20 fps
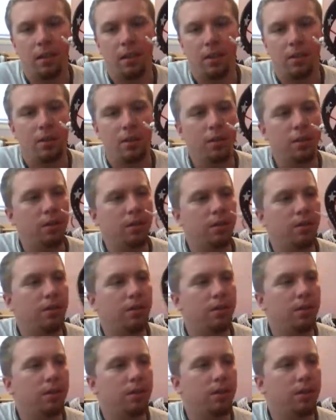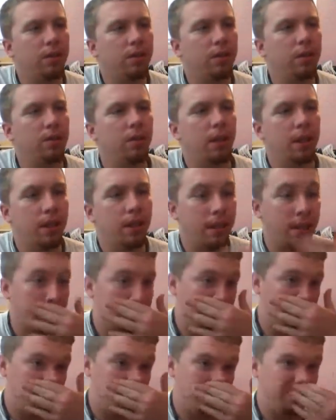kudos
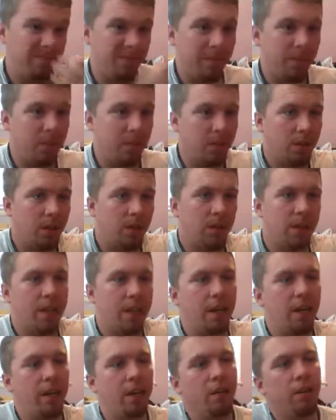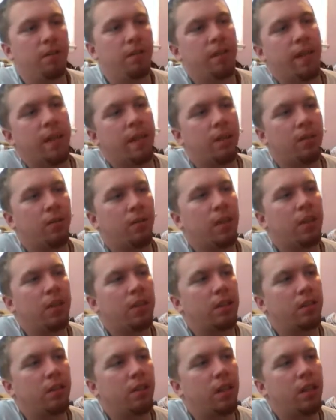to Gary over at Grunt
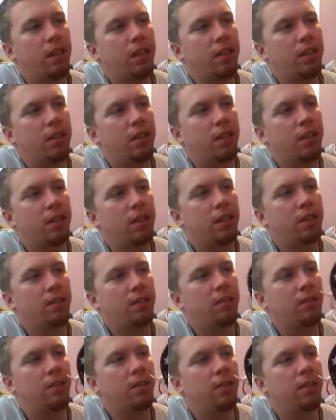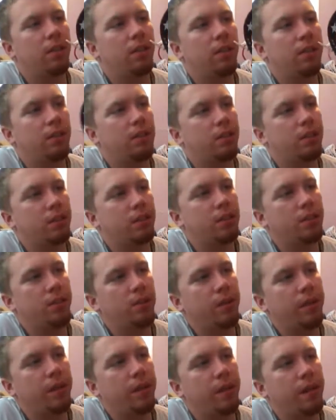Lacrosse for
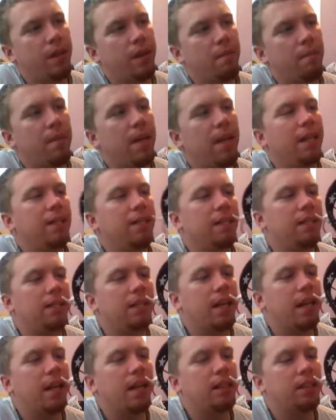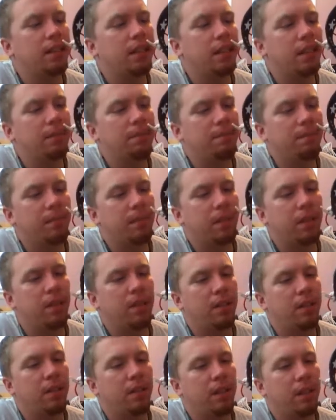doing an amazing dye job.
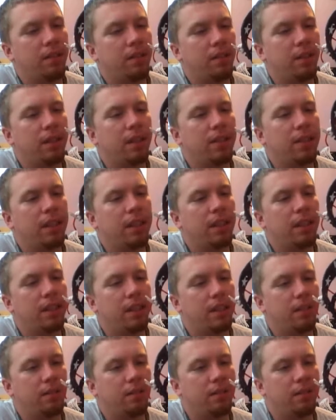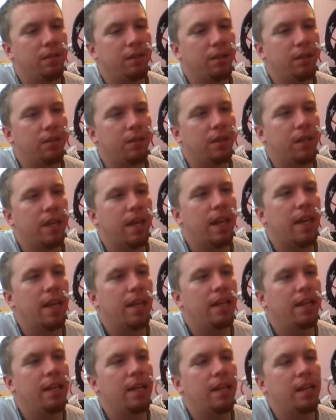I've already said it in the review of the
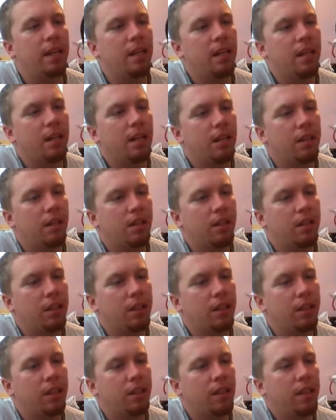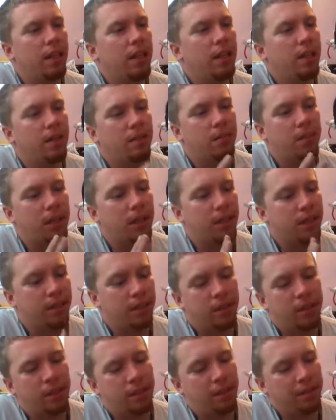head earlier, but
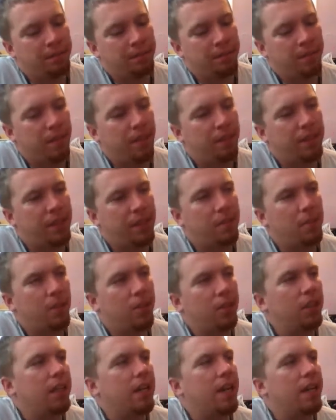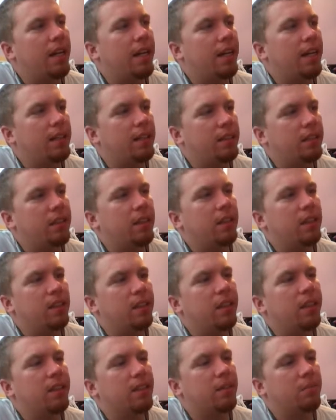every time I look at it, I just get a
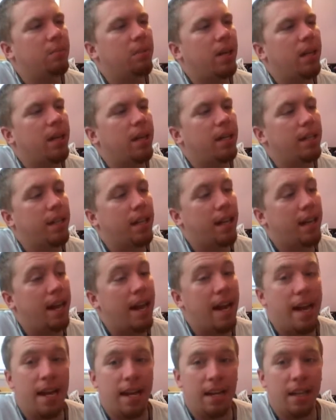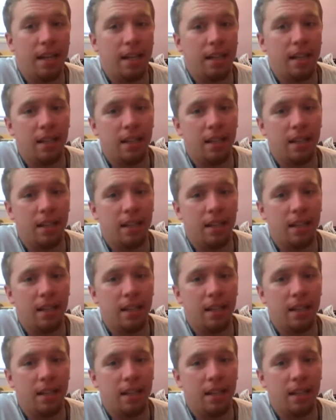sense of pride that, hey,